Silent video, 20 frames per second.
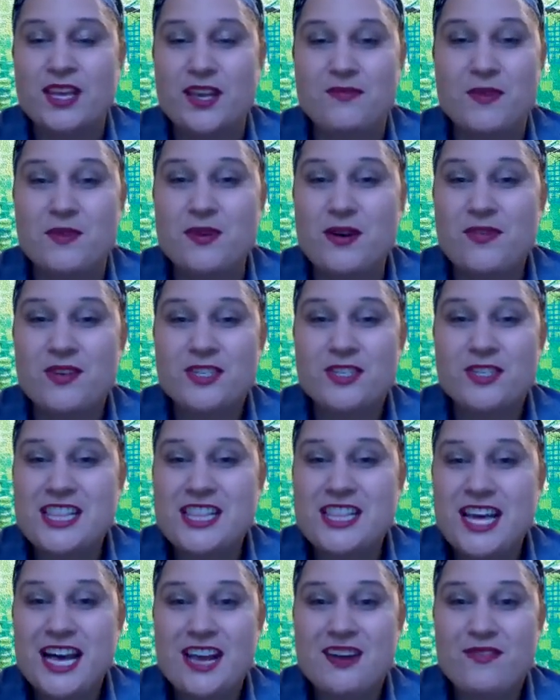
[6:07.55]
If you ever
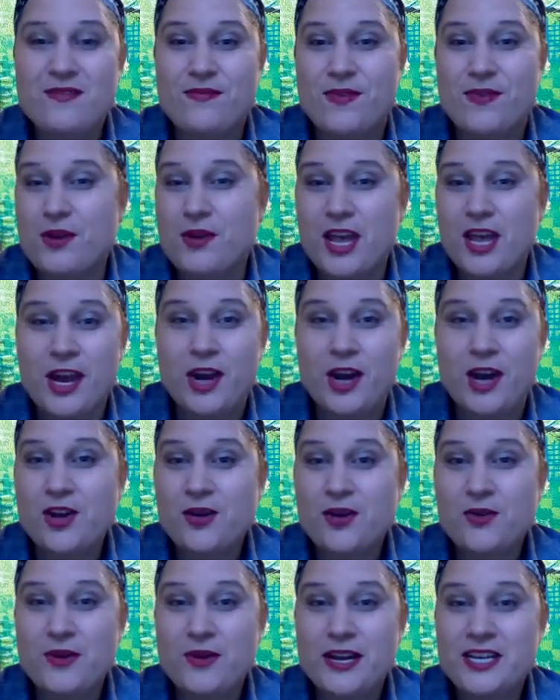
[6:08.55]
did that
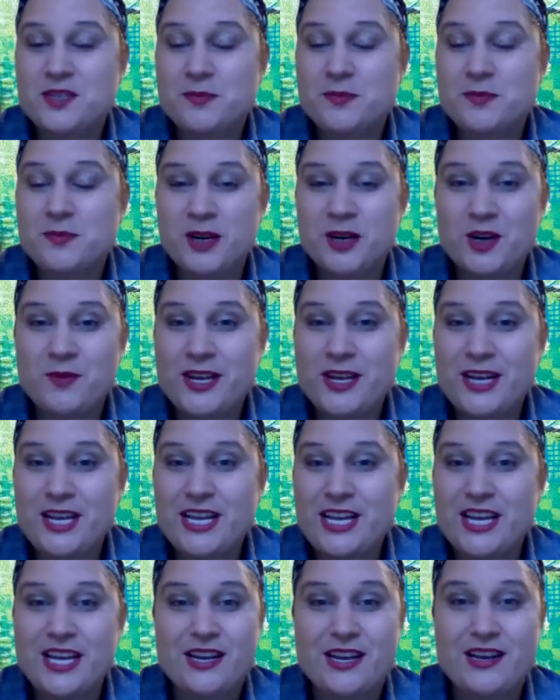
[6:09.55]
volcano experiment
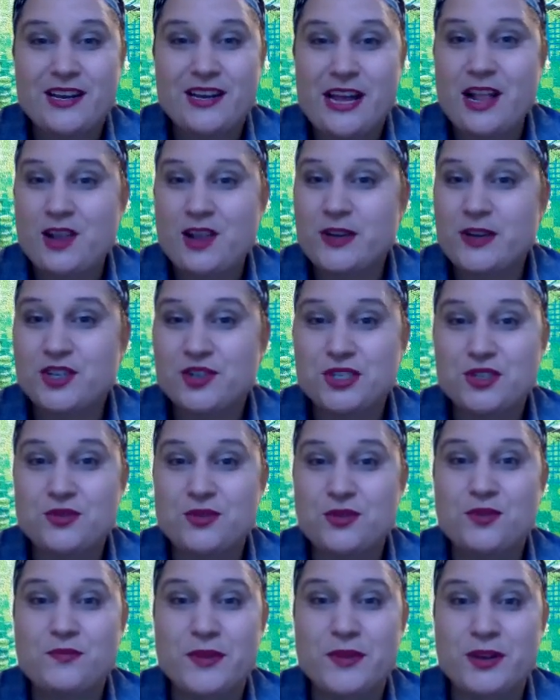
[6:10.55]
in elementary
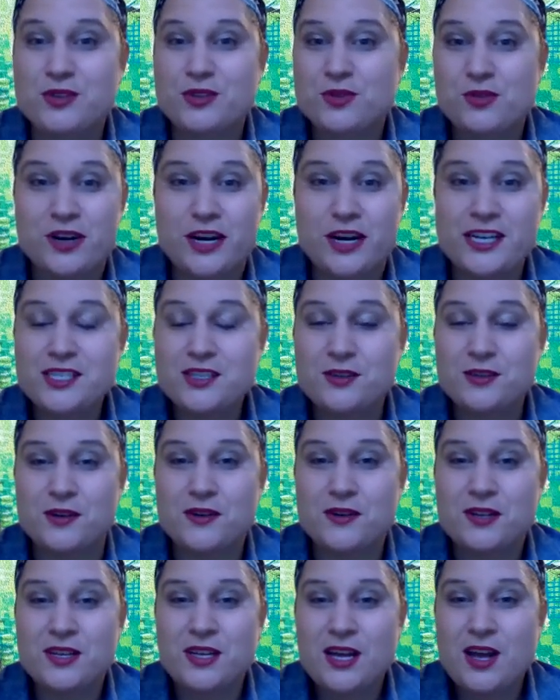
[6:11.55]
school, middle school, or high
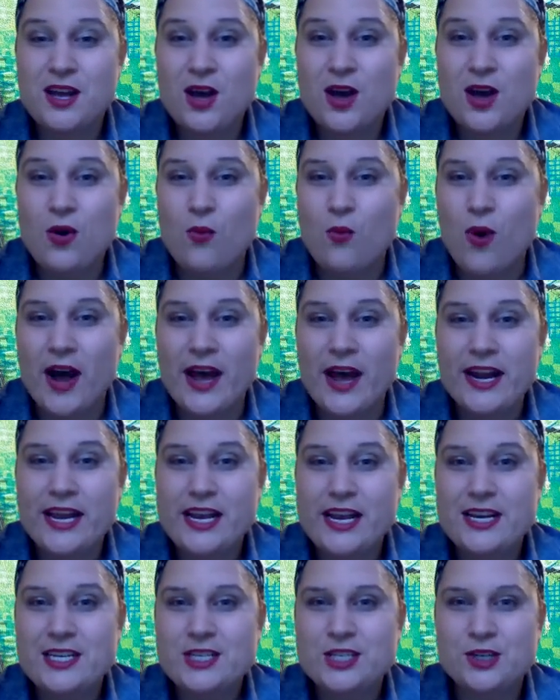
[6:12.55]
school, why
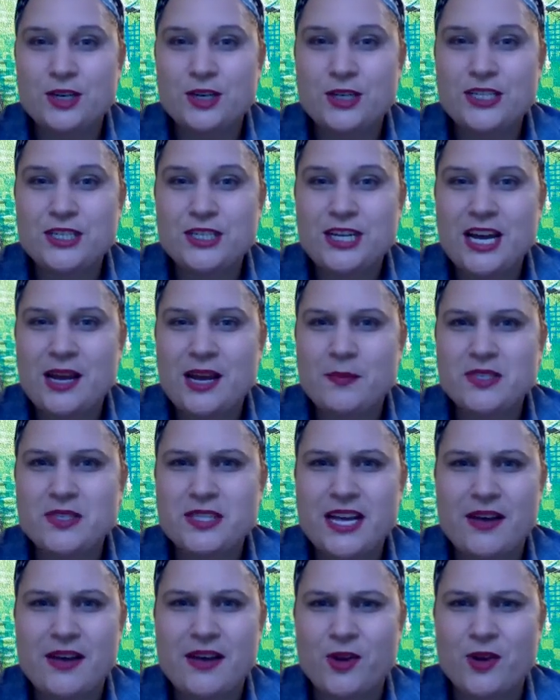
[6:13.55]
did certain times
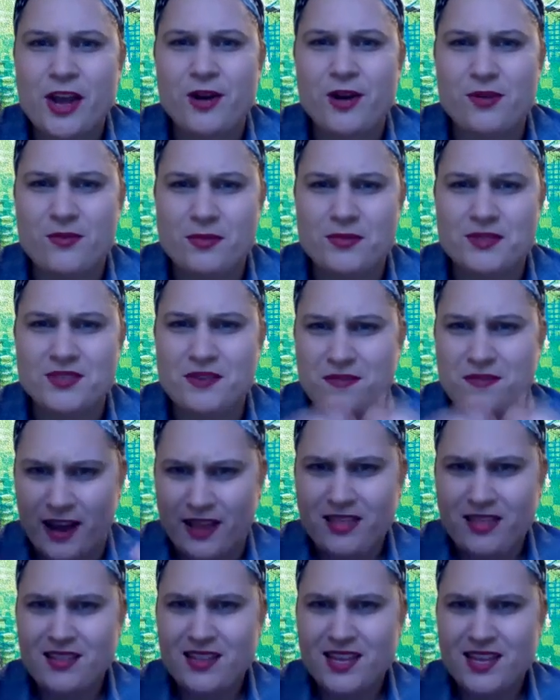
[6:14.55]
that volcano erupted
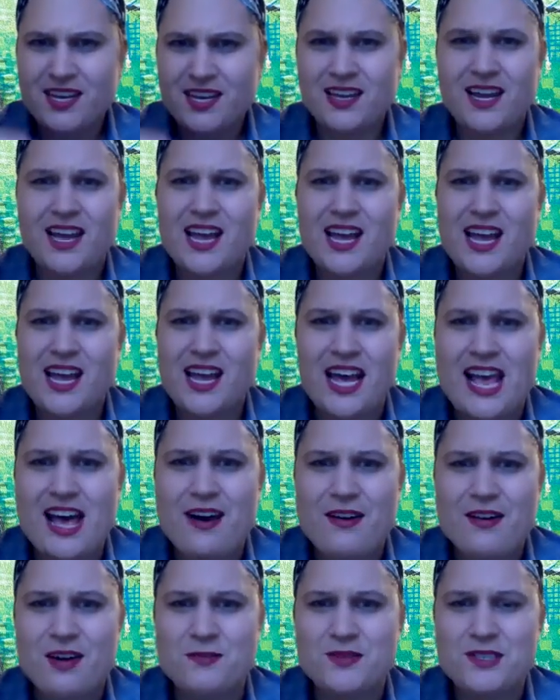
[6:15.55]
violently? And
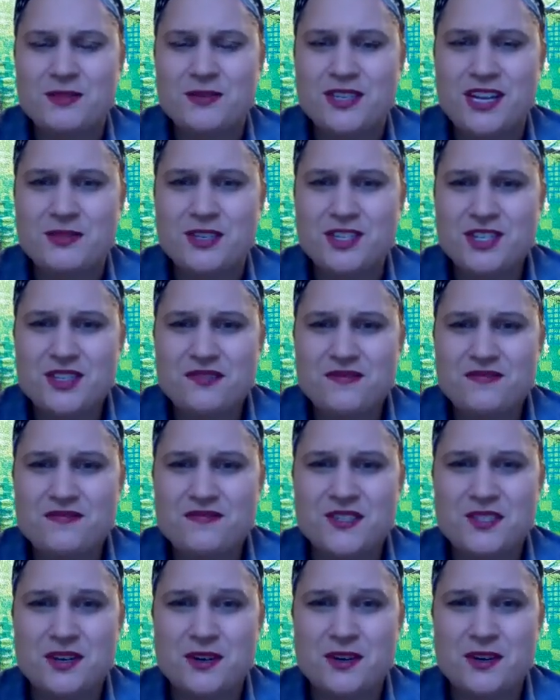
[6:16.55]
how come sometimes it just
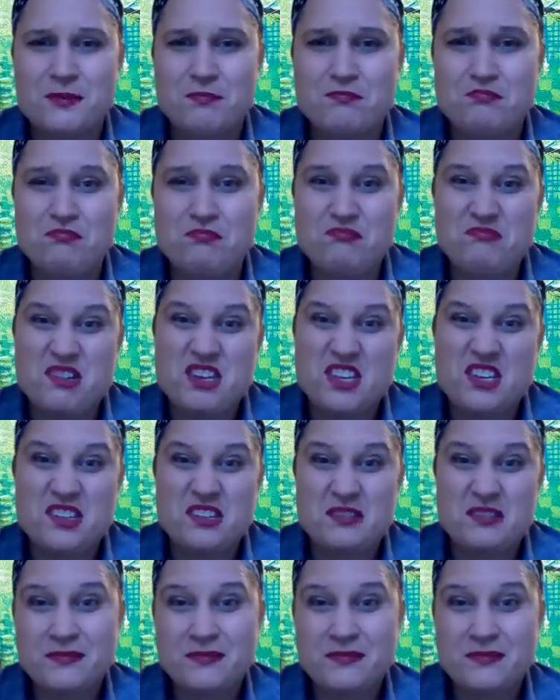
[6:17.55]
fizzled and went, eh?